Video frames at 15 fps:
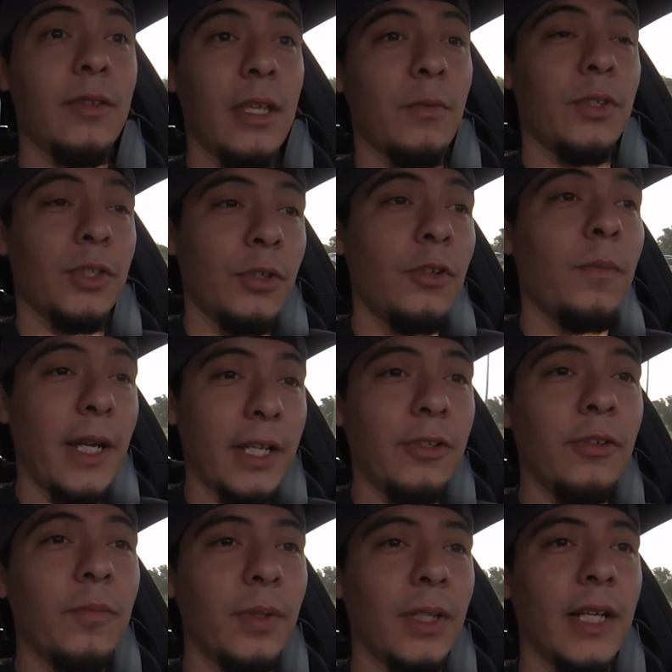He was tuned by
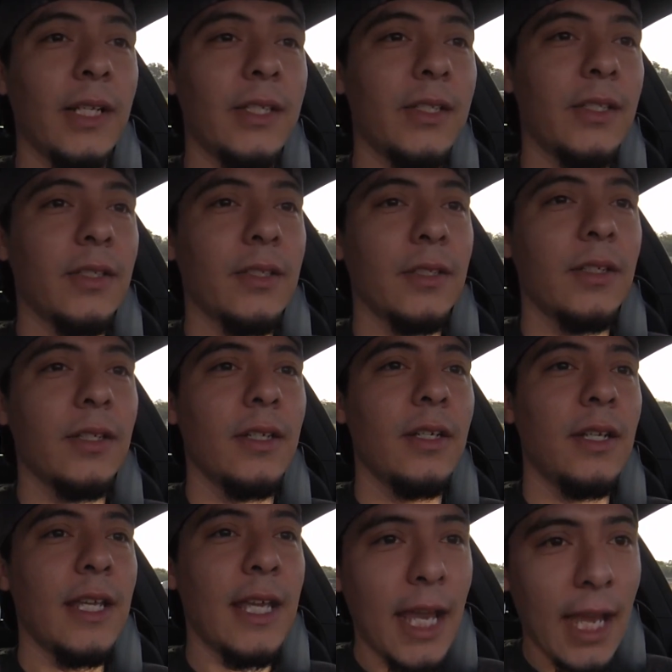Tune Plus.
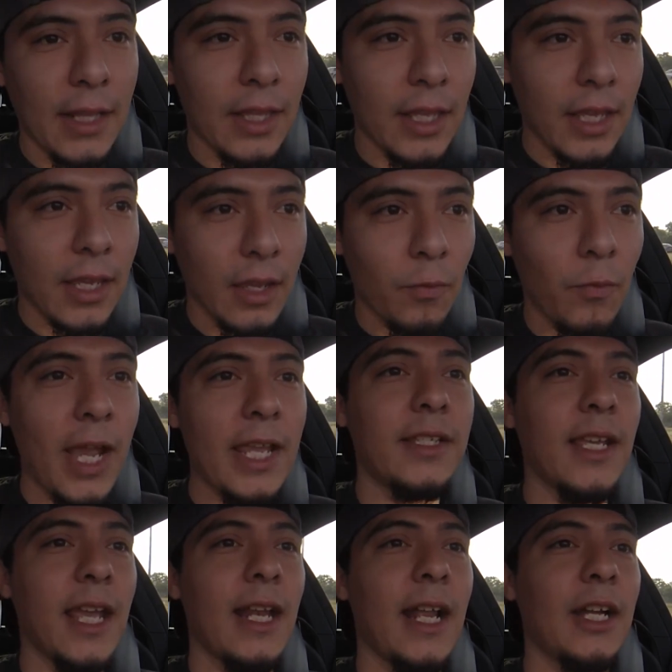He had the
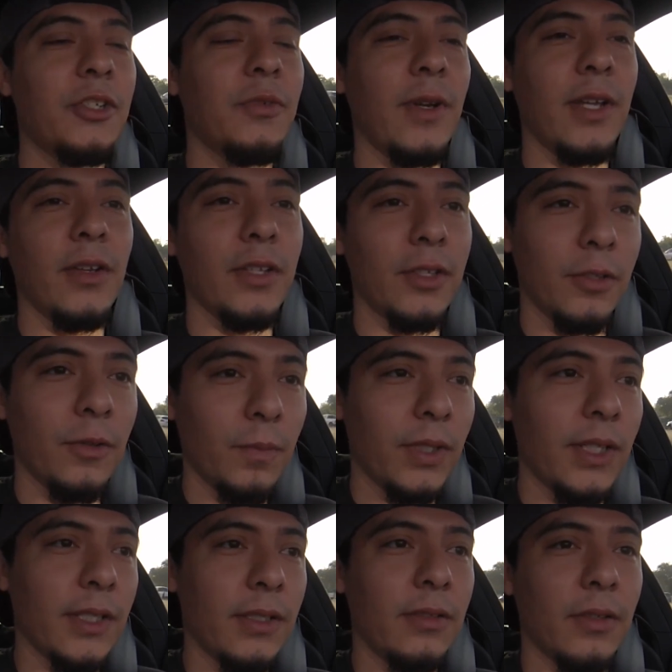wastegate actuator, the Tune
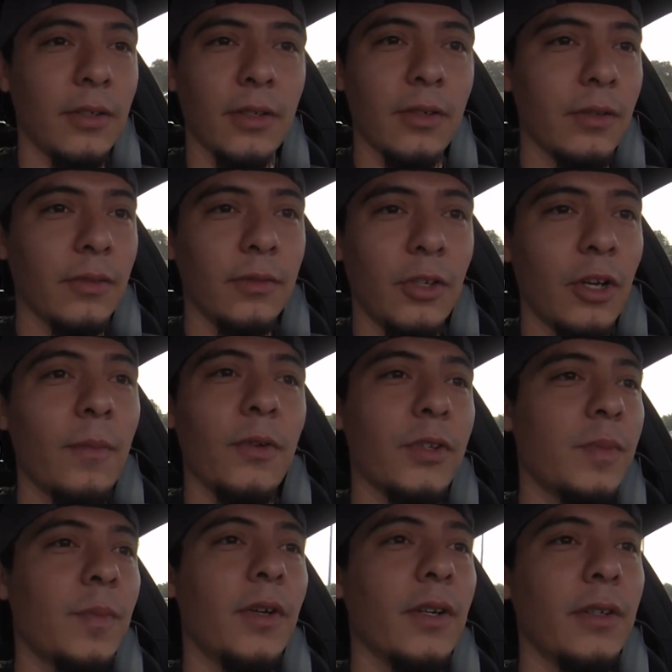Plus or Turbo
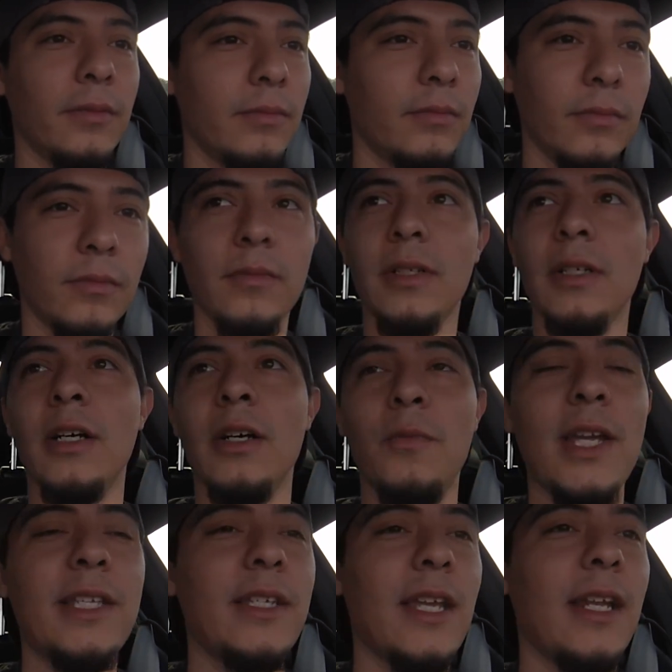Smart
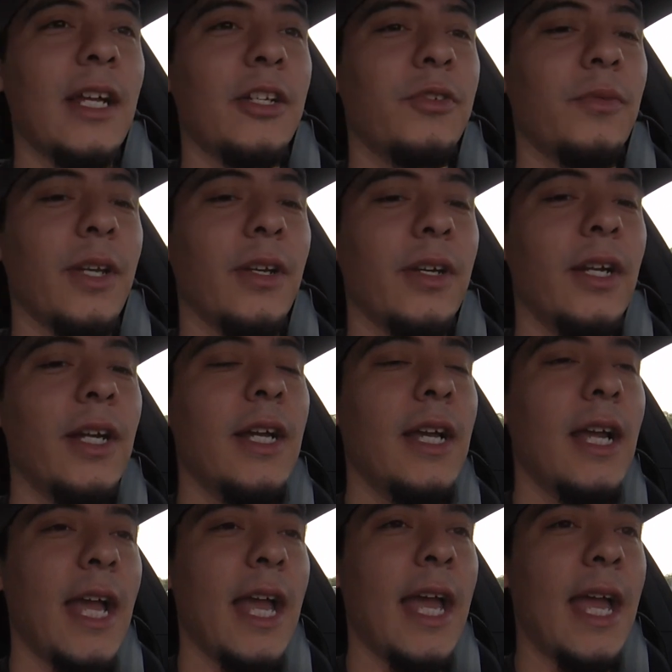wastegate actuator,
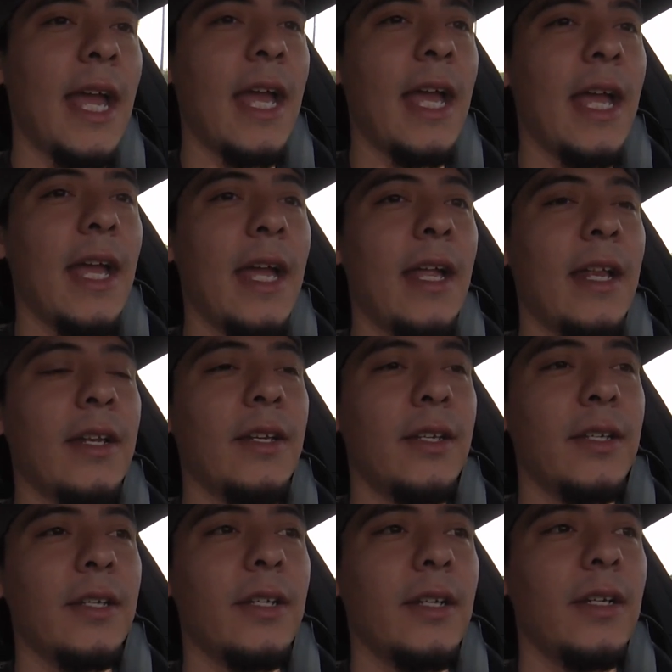and